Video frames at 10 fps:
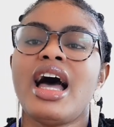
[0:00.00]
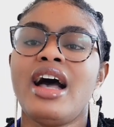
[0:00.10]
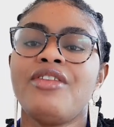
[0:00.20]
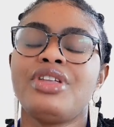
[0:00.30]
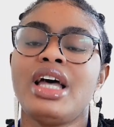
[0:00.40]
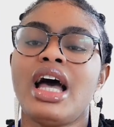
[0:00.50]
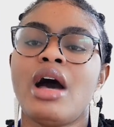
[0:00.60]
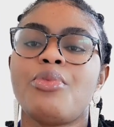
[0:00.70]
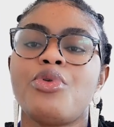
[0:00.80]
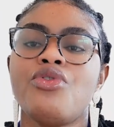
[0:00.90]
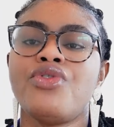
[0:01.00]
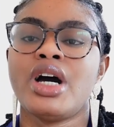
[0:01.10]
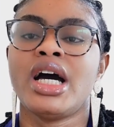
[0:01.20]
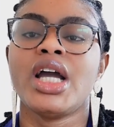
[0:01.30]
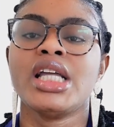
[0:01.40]
After
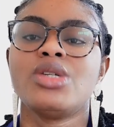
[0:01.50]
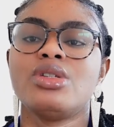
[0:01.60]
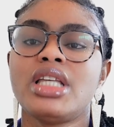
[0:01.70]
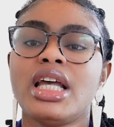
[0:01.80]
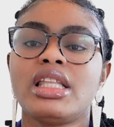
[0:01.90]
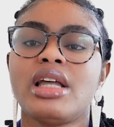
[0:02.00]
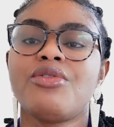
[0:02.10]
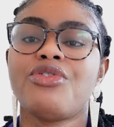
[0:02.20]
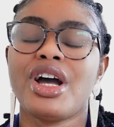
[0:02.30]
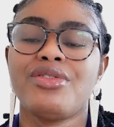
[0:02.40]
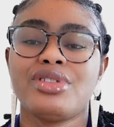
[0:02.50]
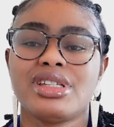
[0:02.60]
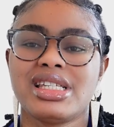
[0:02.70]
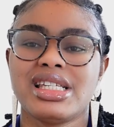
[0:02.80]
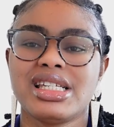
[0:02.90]
approval, it will take them 5 to
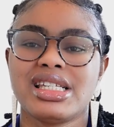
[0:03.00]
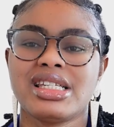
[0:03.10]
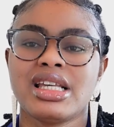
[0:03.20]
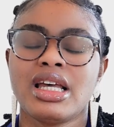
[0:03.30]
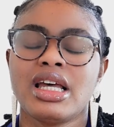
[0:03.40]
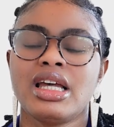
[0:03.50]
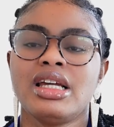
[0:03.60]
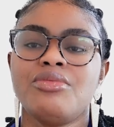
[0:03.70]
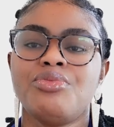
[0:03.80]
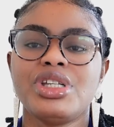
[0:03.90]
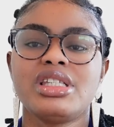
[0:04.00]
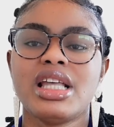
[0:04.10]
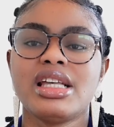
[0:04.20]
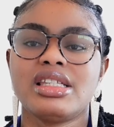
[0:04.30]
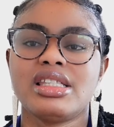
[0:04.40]
6
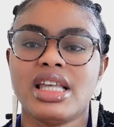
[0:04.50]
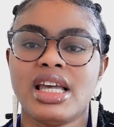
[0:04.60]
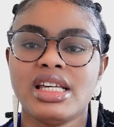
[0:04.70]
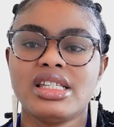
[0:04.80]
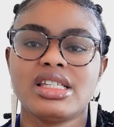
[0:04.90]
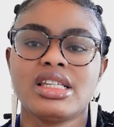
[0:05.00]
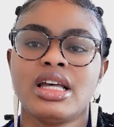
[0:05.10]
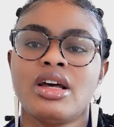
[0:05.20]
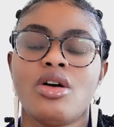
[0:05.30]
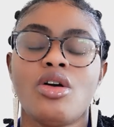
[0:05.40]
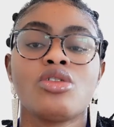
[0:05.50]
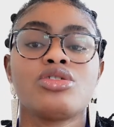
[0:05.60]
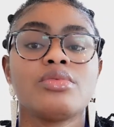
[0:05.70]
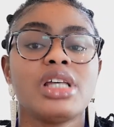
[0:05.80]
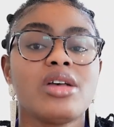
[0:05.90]
business days, or
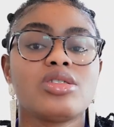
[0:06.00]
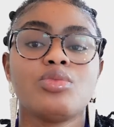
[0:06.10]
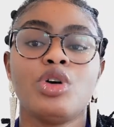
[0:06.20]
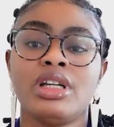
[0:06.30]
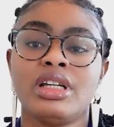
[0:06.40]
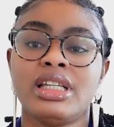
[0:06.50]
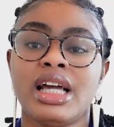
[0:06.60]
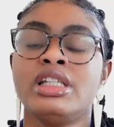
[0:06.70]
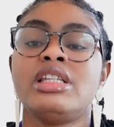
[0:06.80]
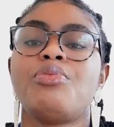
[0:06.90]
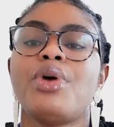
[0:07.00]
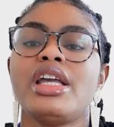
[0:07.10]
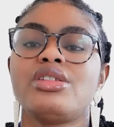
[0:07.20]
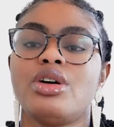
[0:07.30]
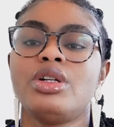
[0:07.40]
sometimes more than that. It
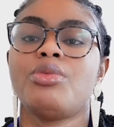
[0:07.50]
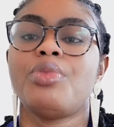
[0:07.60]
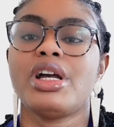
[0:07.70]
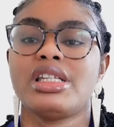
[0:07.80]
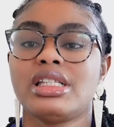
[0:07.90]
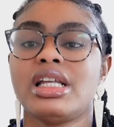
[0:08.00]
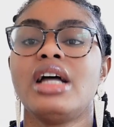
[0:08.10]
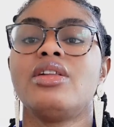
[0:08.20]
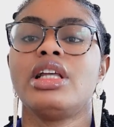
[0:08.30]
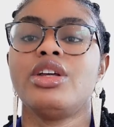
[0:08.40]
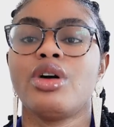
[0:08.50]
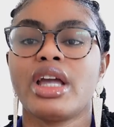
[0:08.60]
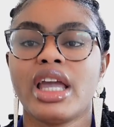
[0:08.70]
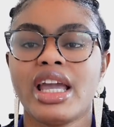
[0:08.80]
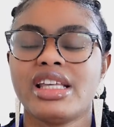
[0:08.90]
depends on the person handling your
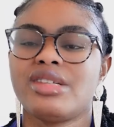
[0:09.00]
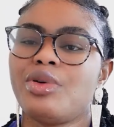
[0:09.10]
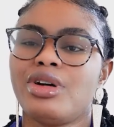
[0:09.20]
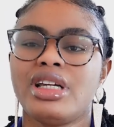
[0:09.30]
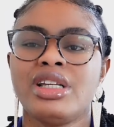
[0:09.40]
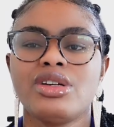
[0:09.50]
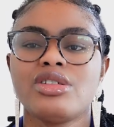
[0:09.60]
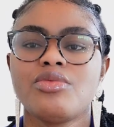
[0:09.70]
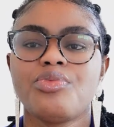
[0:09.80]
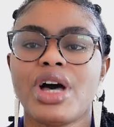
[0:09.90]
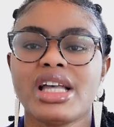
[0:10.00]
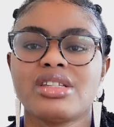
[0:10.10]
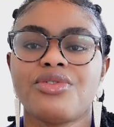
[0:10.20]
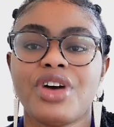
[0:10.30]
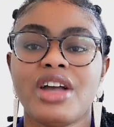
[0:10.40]
case, but it doesn't
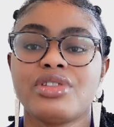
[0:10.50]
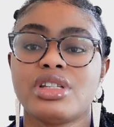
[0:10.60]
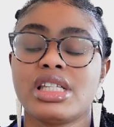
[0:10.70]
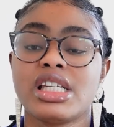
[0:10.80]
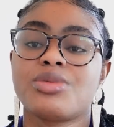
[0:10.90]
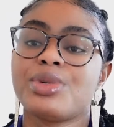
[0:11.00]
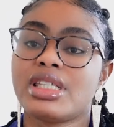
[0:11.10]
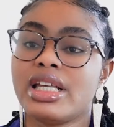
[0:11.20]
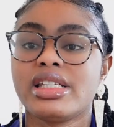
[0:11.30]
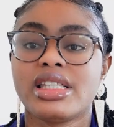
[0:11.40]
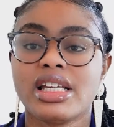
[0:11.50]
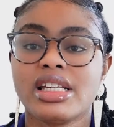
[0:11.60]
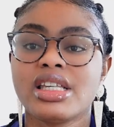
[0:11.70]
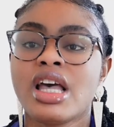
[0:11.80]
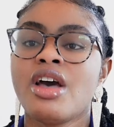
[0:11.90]
pass 5 to 6 business
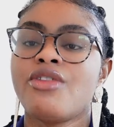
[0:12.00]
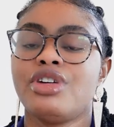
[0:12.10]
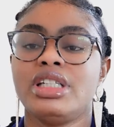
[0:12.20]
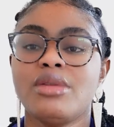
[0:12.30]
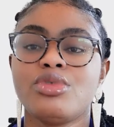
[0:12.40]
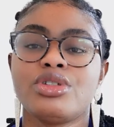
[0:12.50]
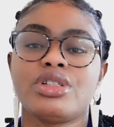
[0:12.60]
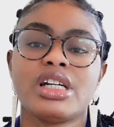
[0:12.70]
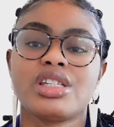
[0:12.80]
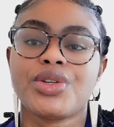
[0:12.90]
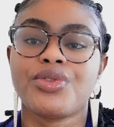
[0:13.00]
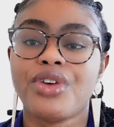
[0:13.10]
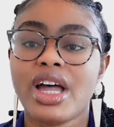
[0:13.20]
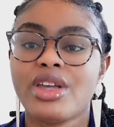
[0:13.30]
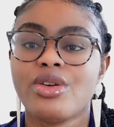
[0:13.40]
days for them to
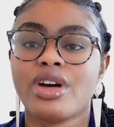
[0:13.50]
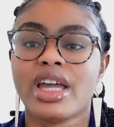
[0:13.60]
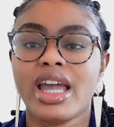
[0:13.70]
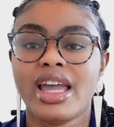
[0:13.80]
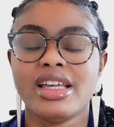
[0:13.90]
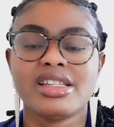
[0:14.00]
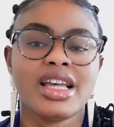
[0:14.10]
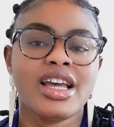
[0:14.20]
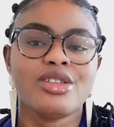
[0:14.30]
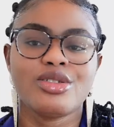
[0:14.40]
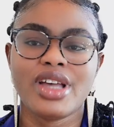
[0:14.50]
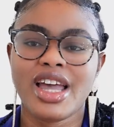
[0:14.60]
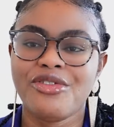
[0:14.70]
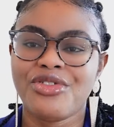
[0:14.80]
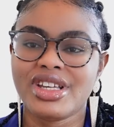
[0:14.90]
transfer your case to
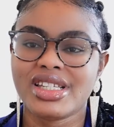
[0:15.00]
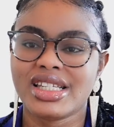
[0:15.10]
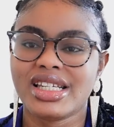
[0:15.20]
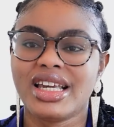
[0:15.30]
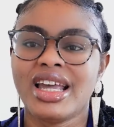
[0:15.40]
MVC.